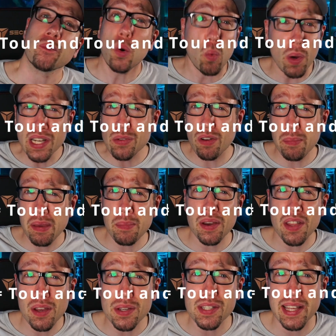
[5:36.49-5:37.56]
What do I mean by
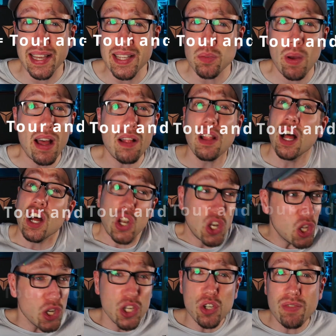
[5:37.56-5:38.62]
those things? Well,
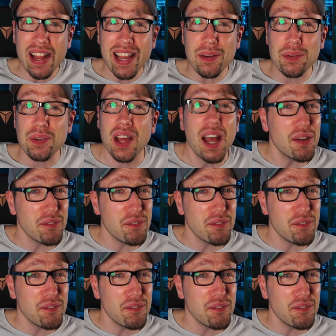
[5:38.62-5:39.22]
look around,